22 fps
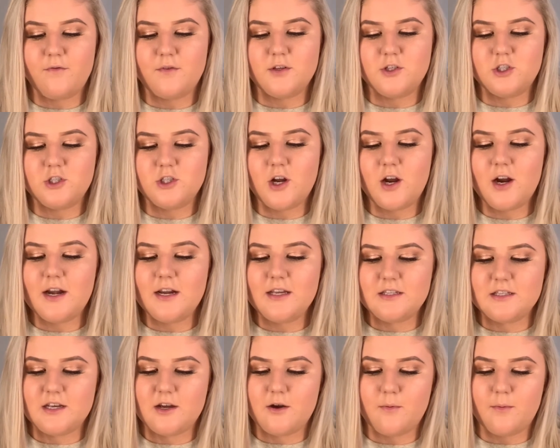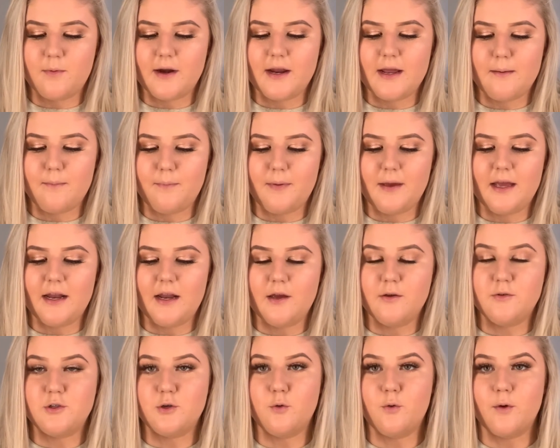Charlotte Tilbury
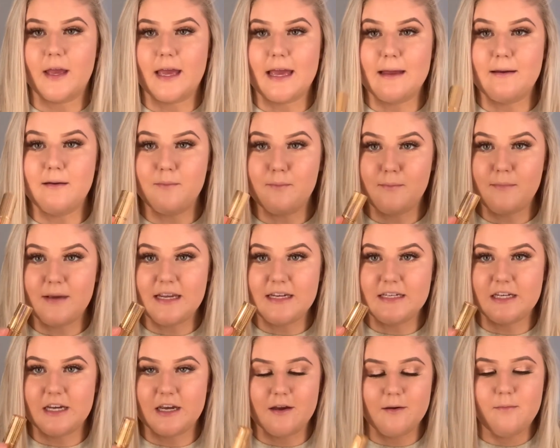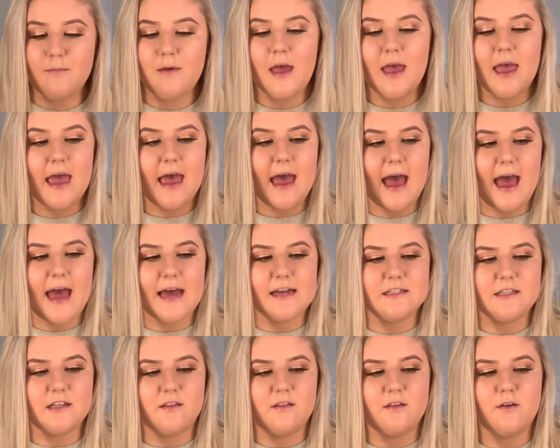Pillow Talk in medium
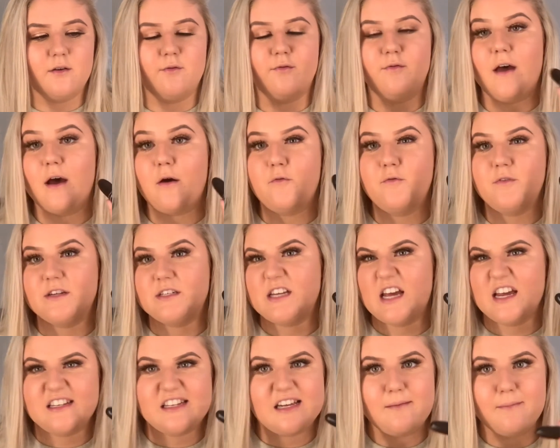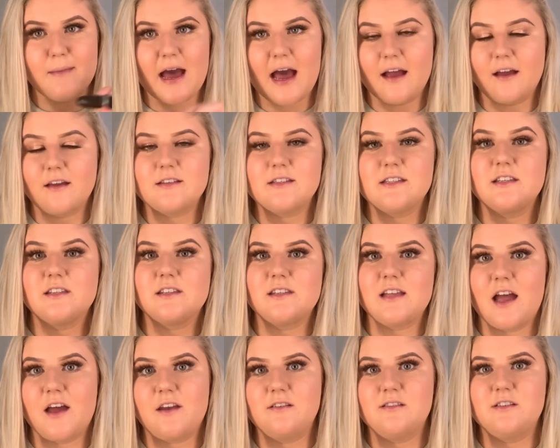and the Velvet Teddy MAC
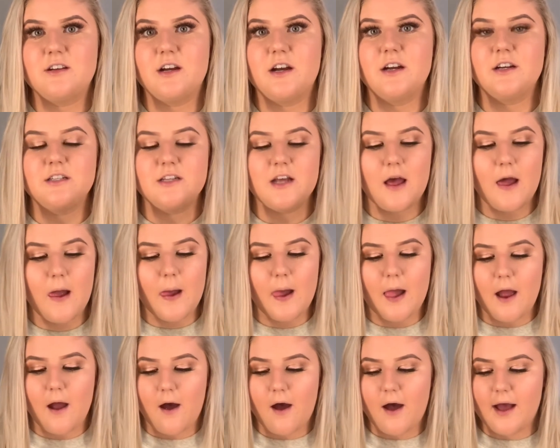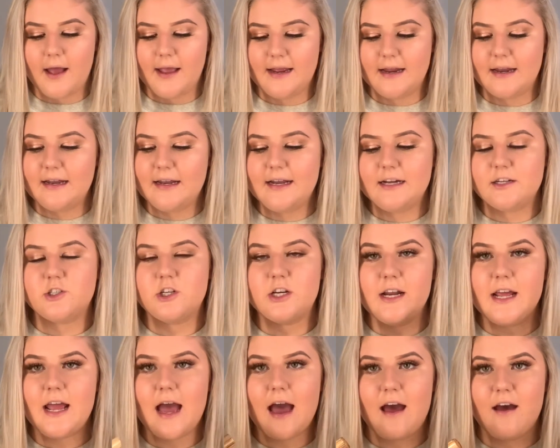standard. I
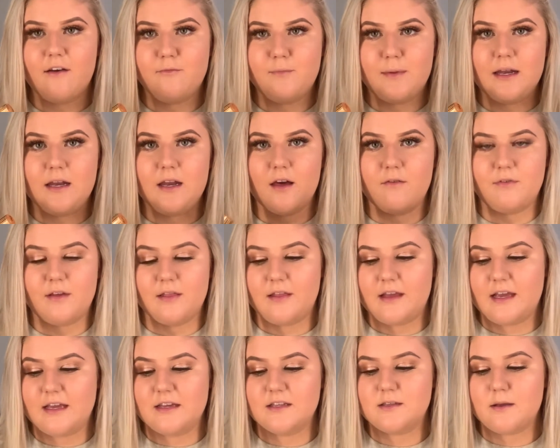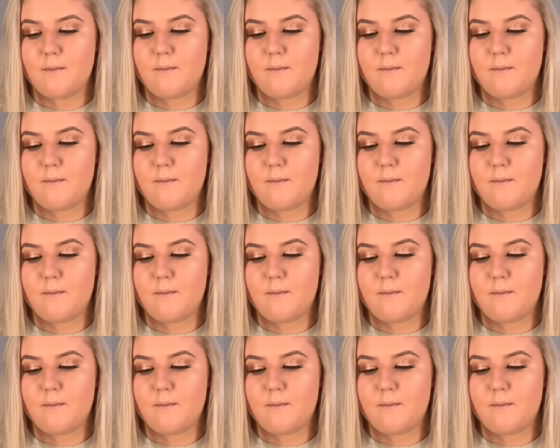literally have been loving these.